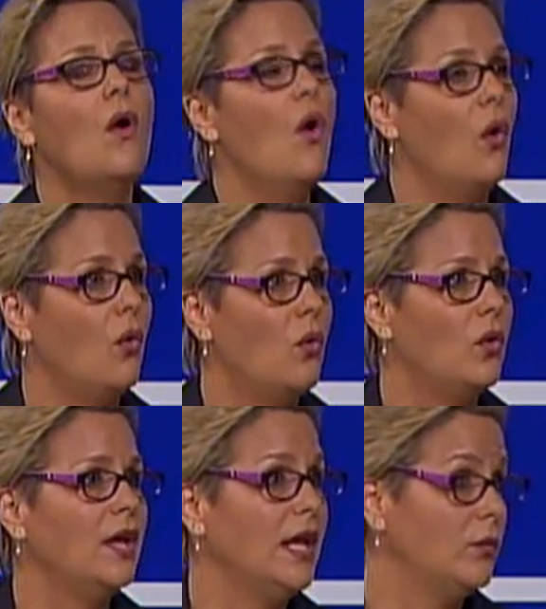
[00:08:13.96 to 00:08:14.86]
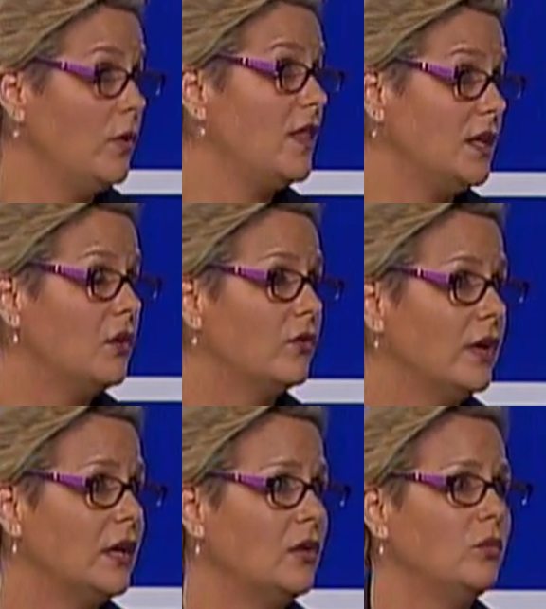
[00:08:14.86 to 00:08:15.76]
or within the
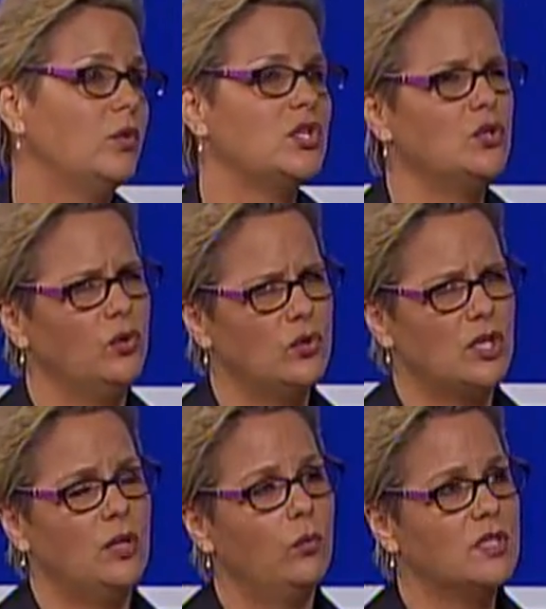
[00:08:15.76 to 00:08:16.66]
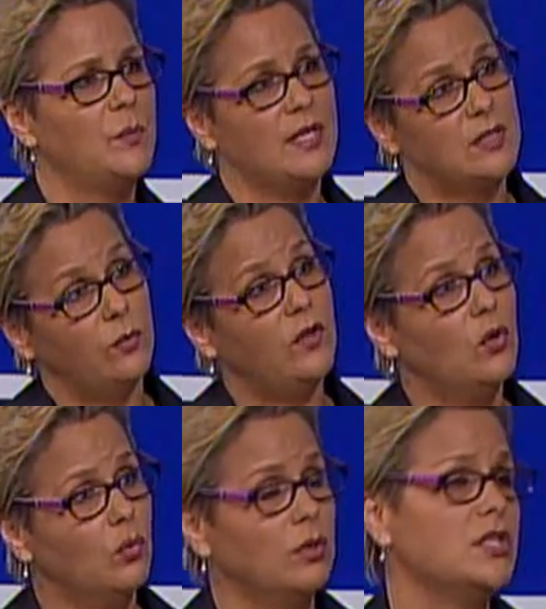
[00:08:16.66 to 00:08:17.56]
curriculum, which usually works better with the
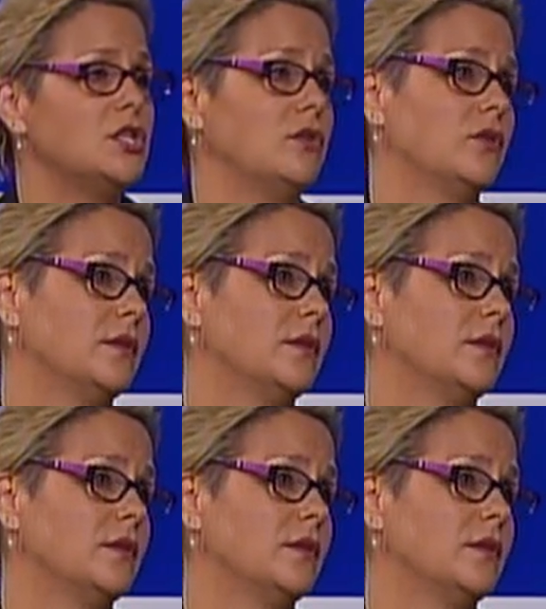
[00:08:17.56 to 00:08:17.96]
older children.